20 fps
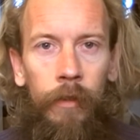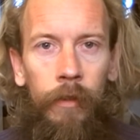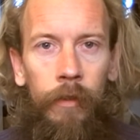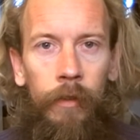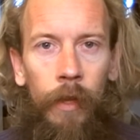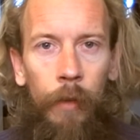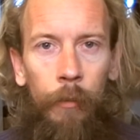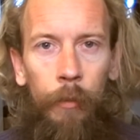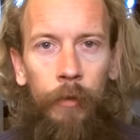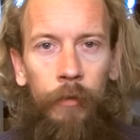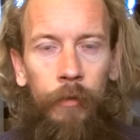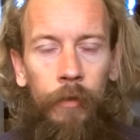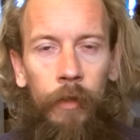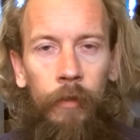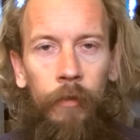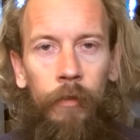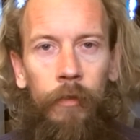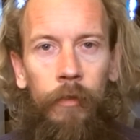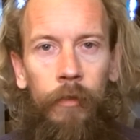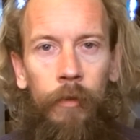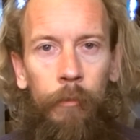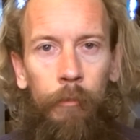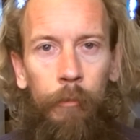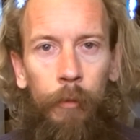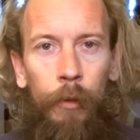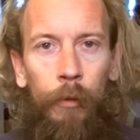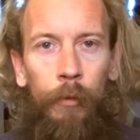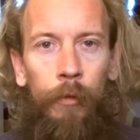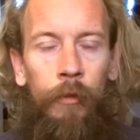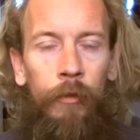there was this
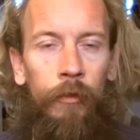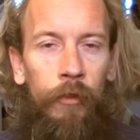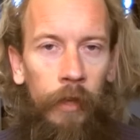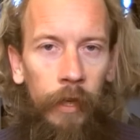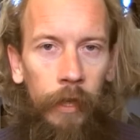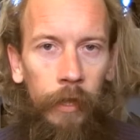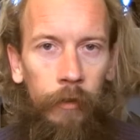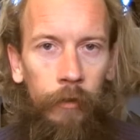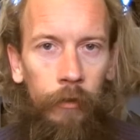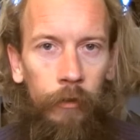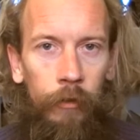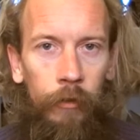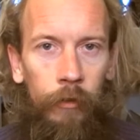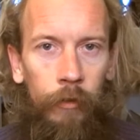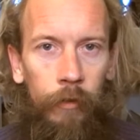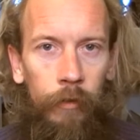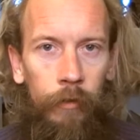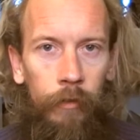mood change.